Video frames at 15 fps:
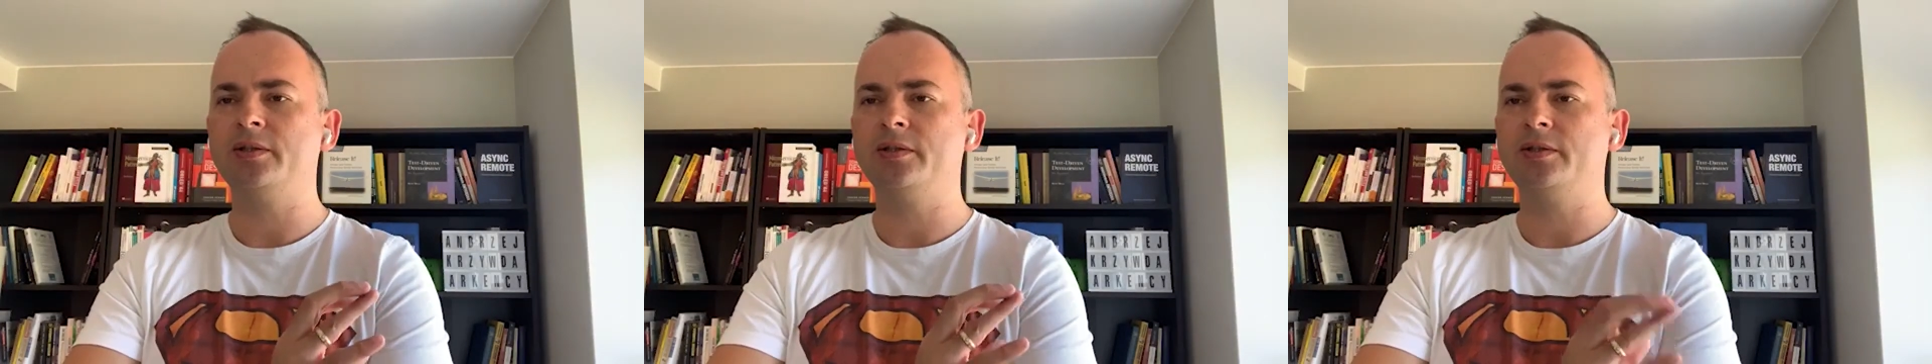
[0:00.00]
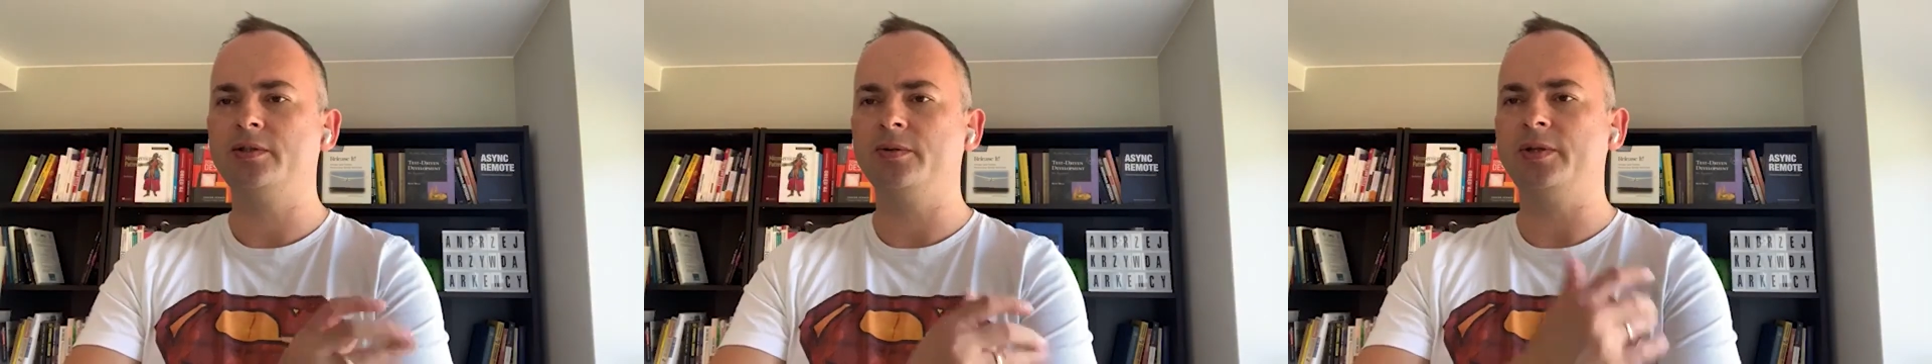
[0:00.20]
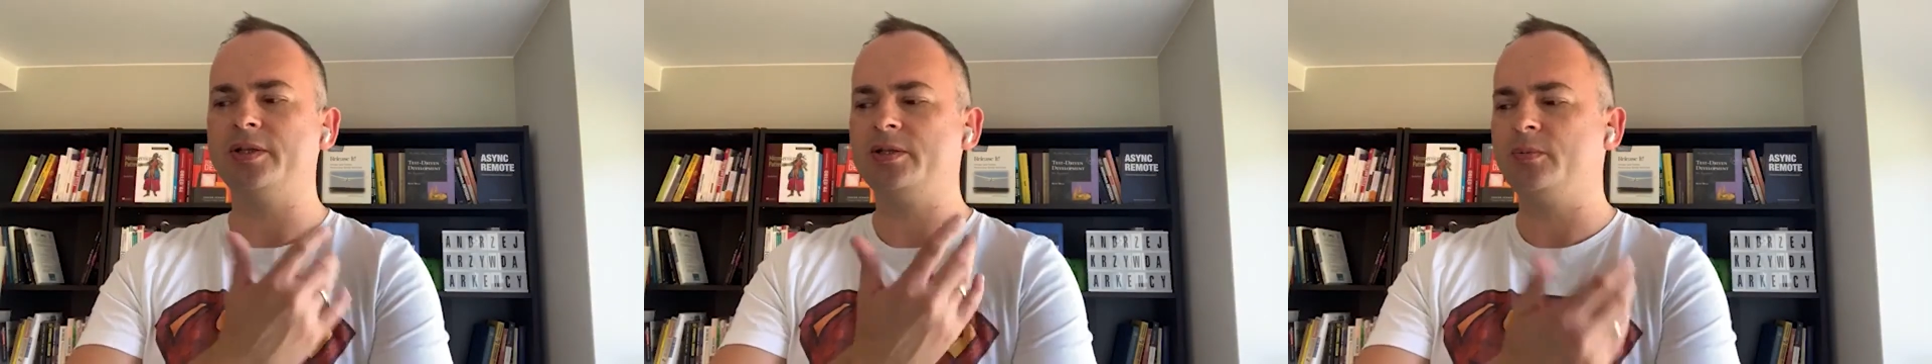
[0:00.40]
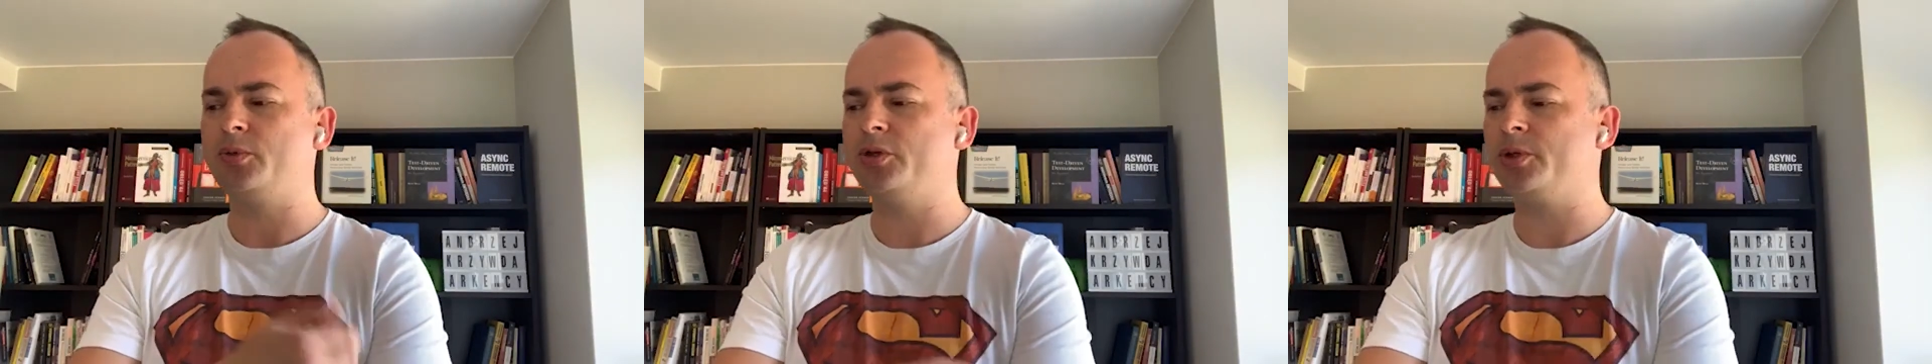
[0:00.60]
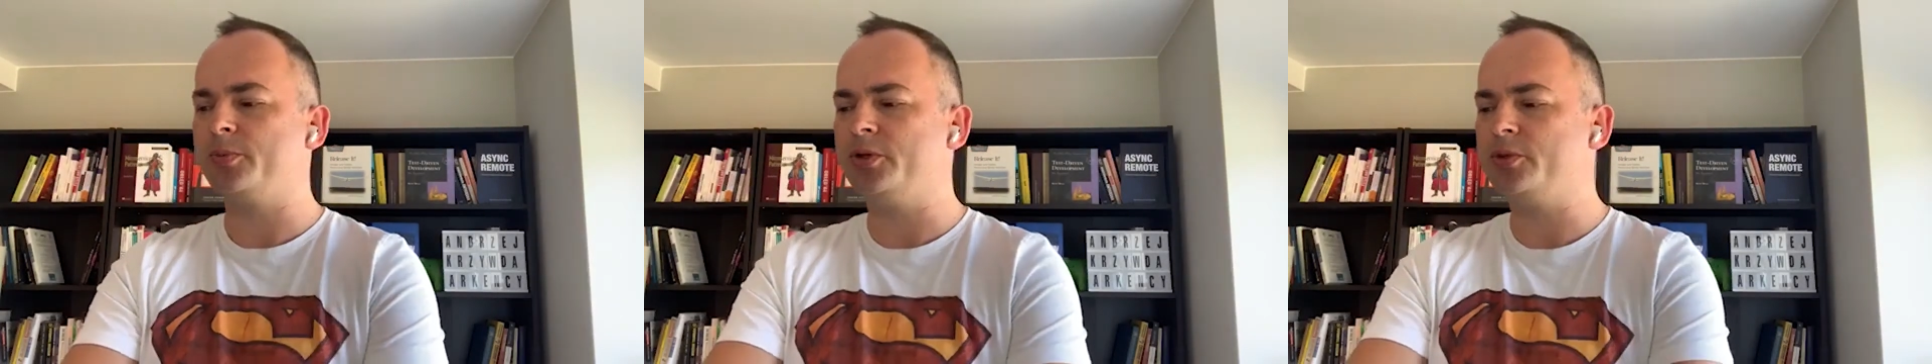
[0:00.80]
So that's the
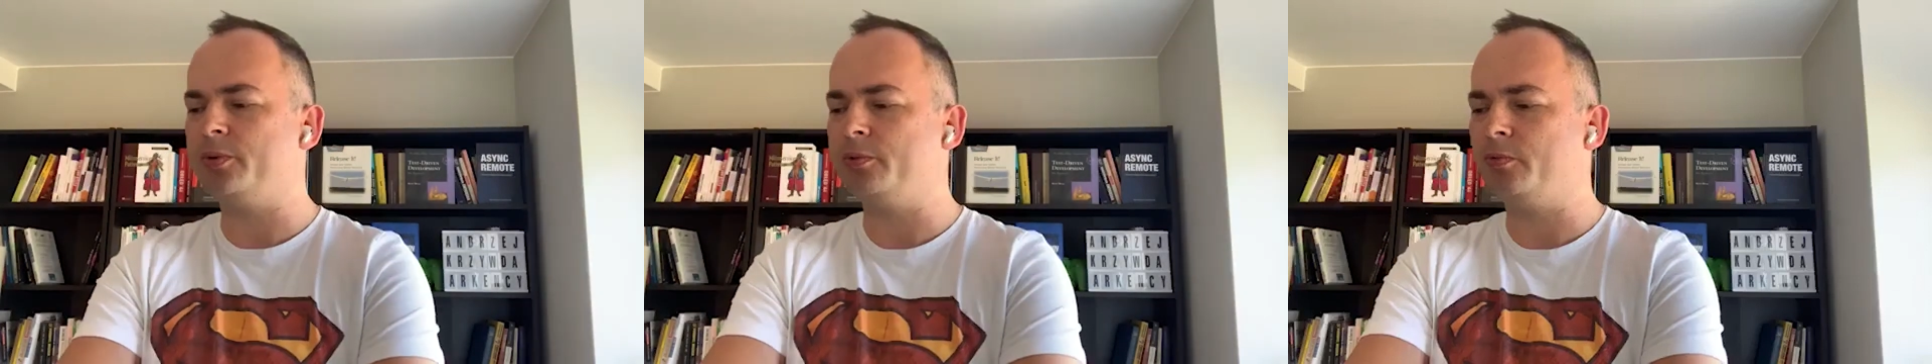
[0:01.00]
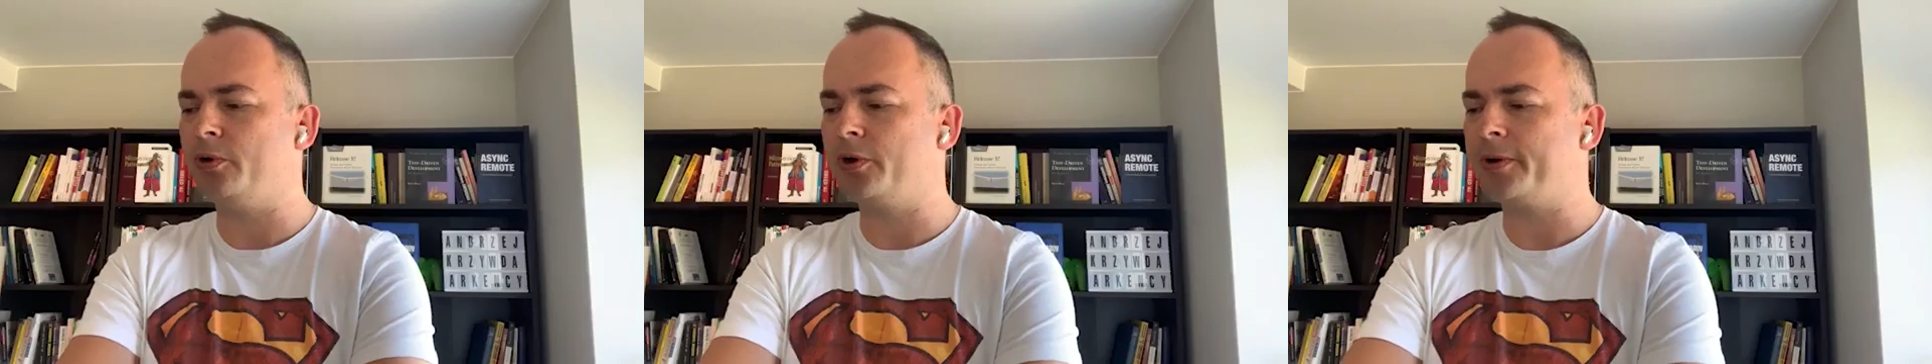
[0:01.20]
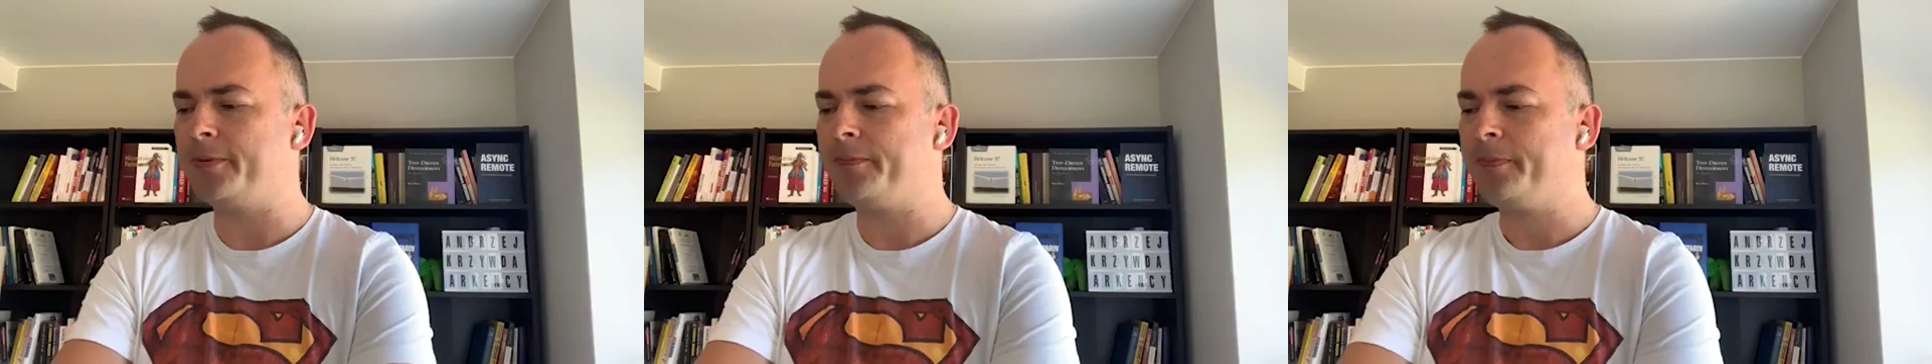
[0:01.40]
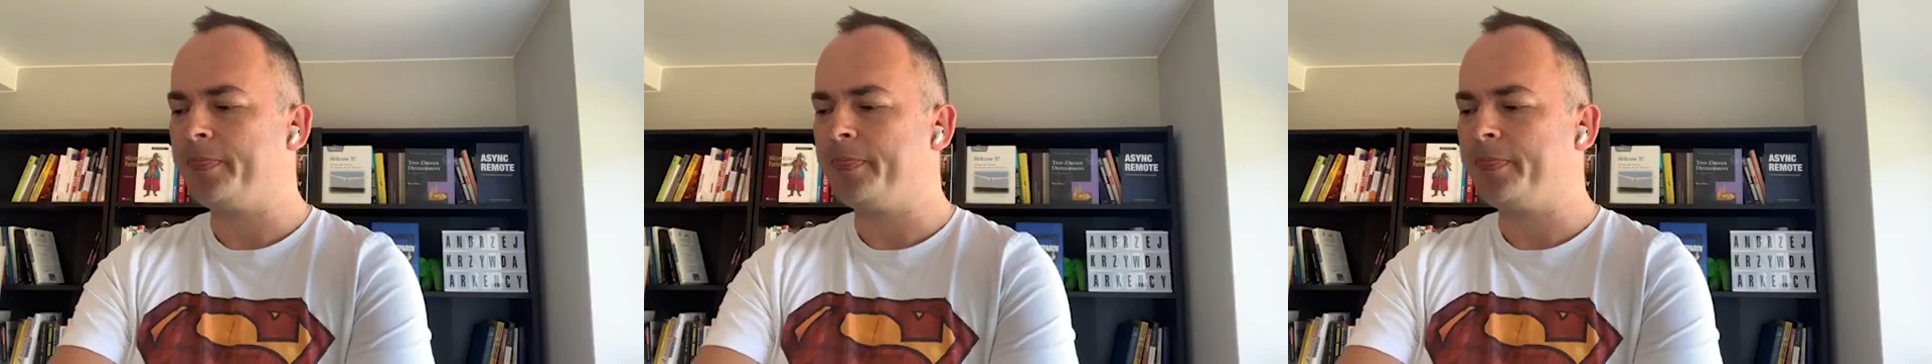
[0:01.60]
project management work.